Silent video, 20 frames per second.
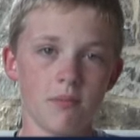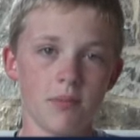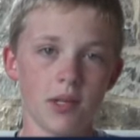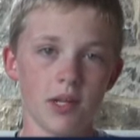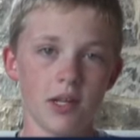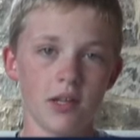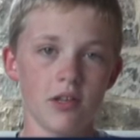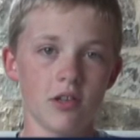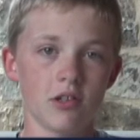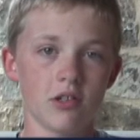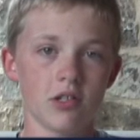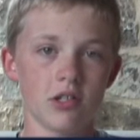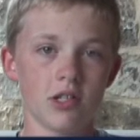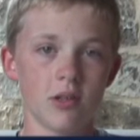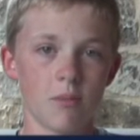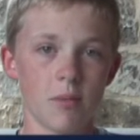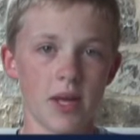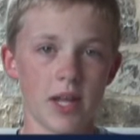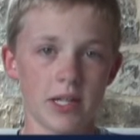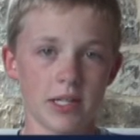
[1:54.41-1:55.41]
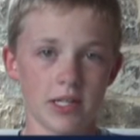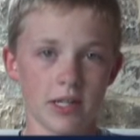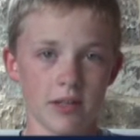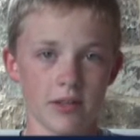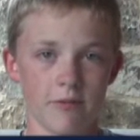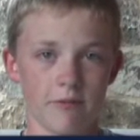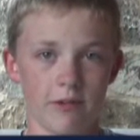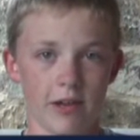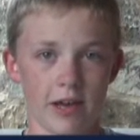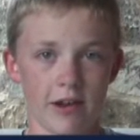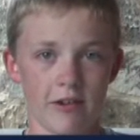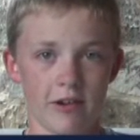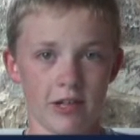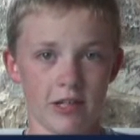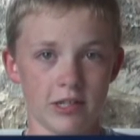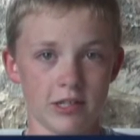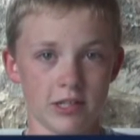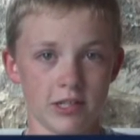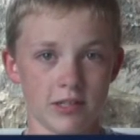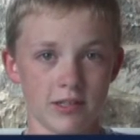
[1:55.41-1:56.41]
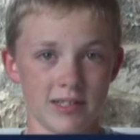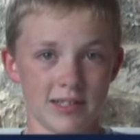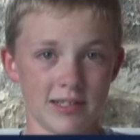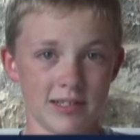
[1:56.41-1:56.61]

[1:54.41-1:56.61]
but it usually depends on the virus.